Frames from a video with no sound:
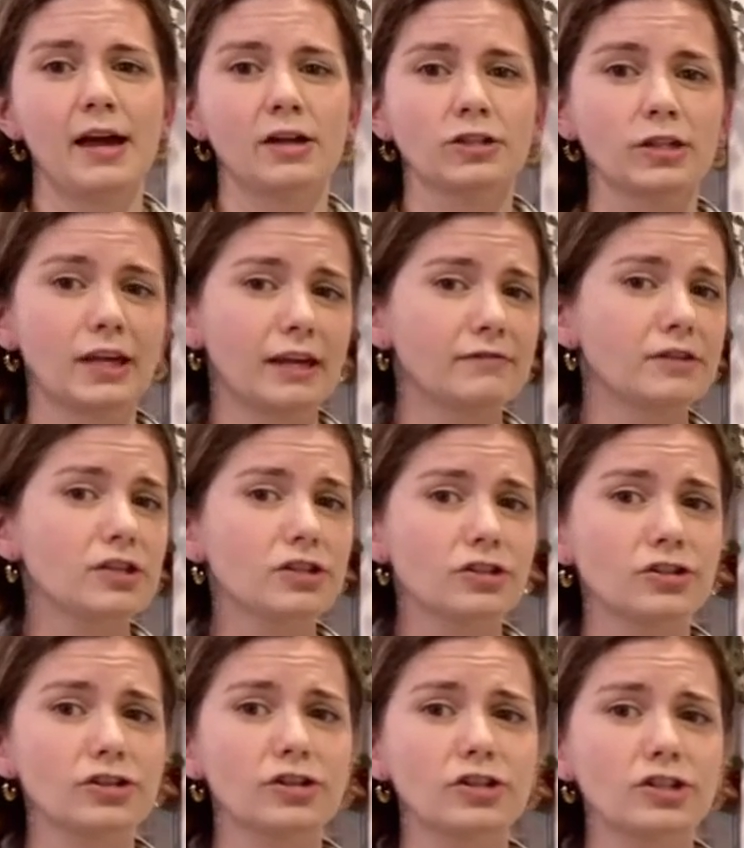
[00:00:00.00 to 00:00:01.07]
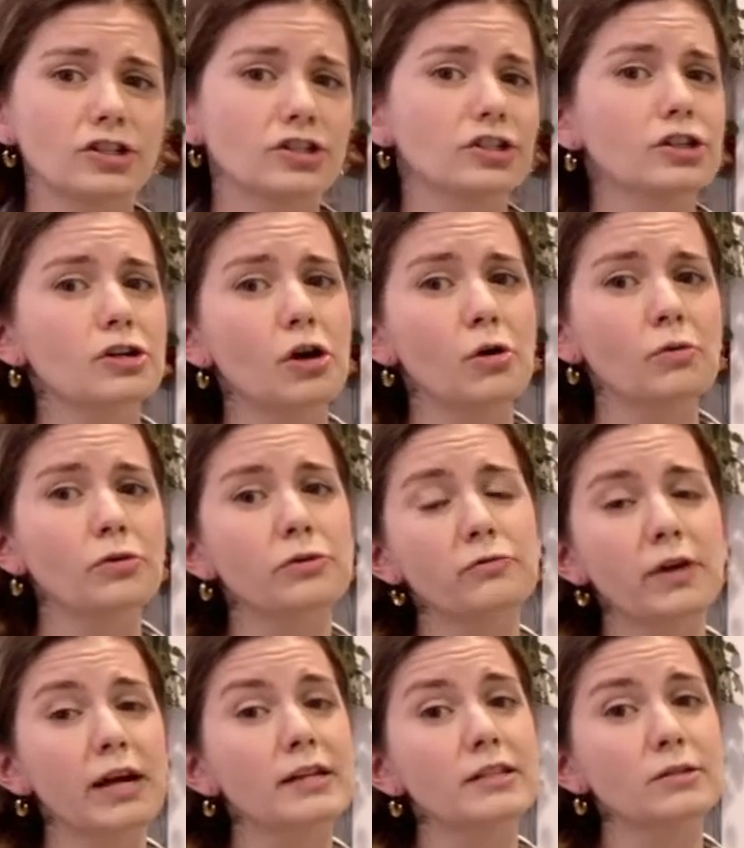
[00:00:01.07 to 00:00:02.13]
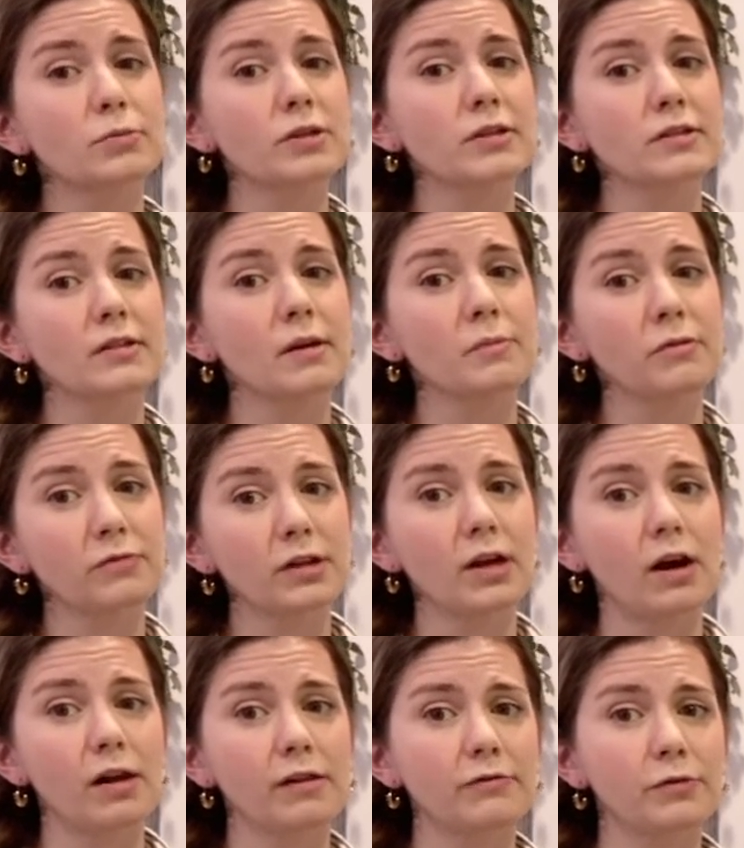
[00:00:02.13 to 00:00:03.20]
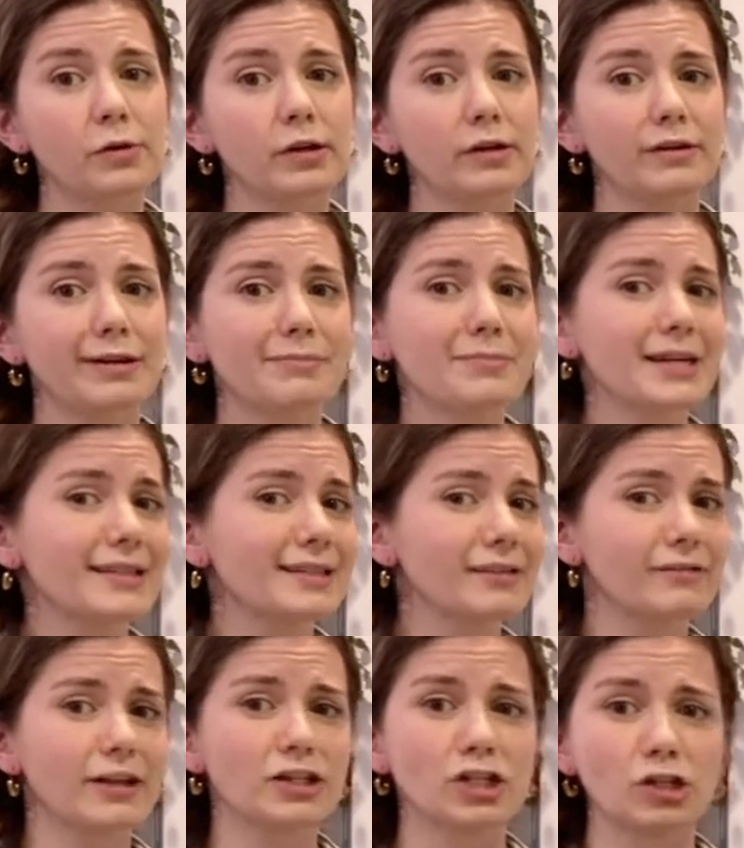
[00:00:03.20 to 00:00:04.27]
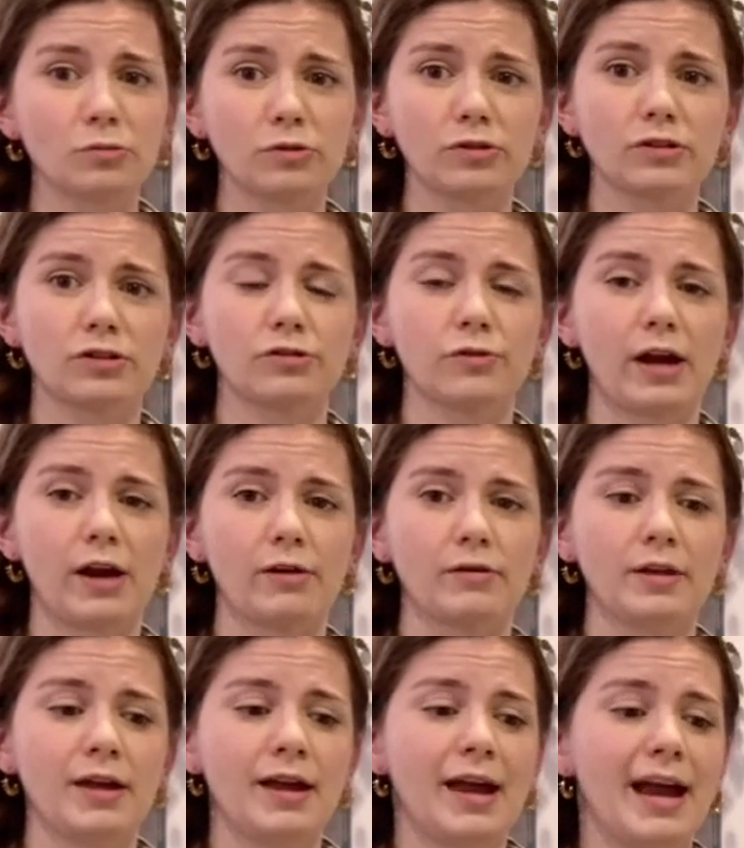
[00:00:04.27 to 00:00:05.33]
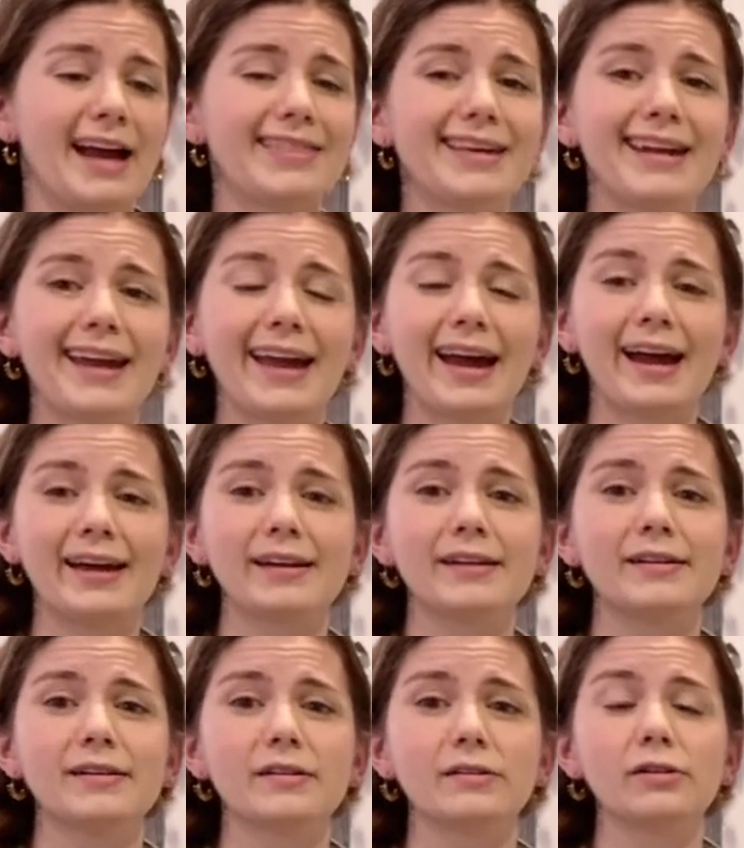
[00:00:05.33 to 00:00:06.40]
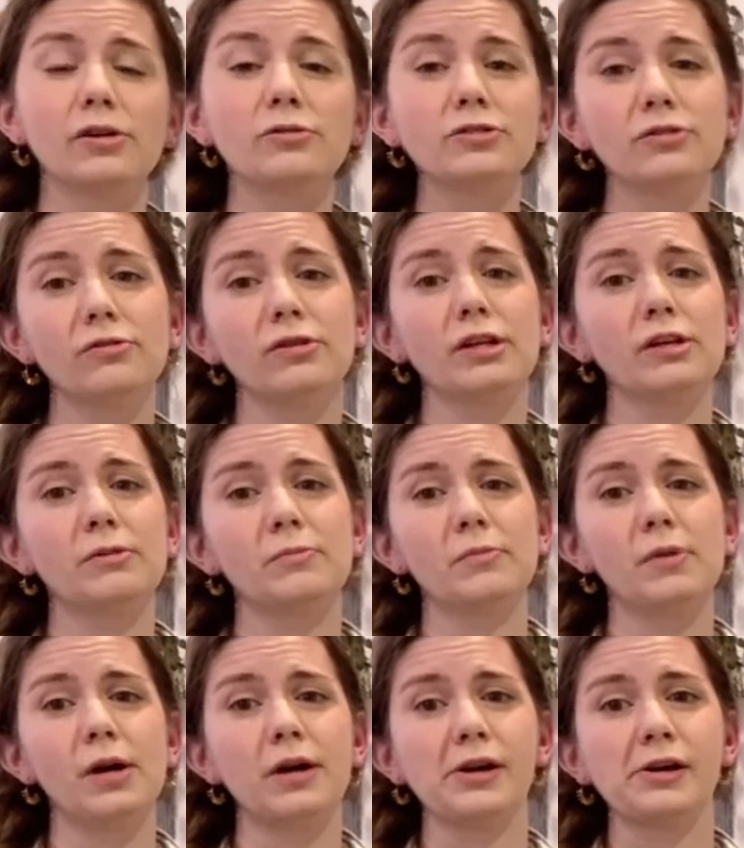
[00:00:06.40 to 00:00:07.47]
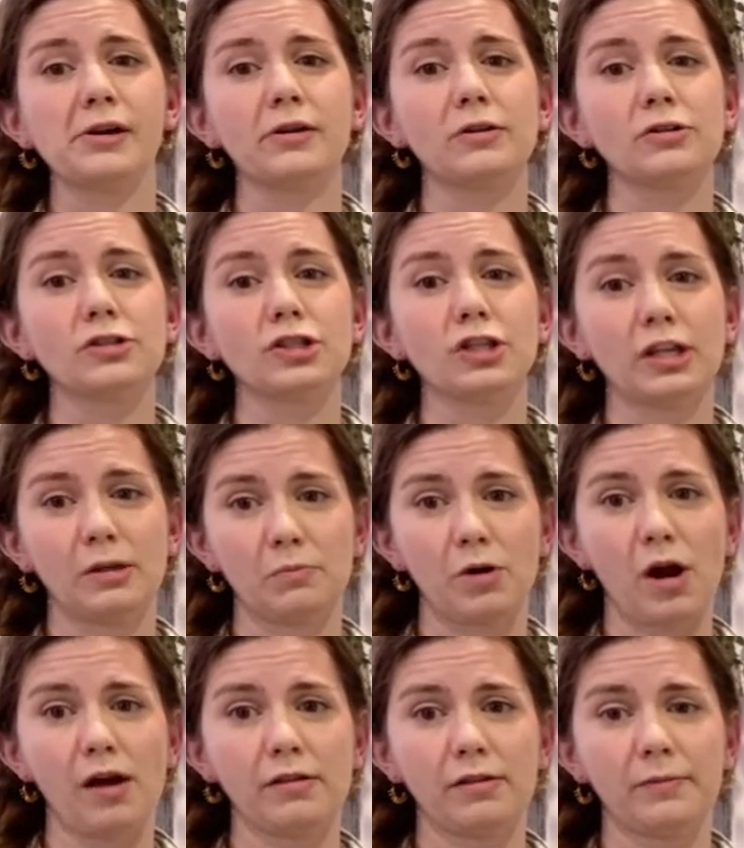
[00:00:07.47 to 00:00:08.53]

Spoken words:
So gave it a stir just to coat the rice with some of the olive oil and mix the vegetables throughout. And then I added low sodium chicken broth.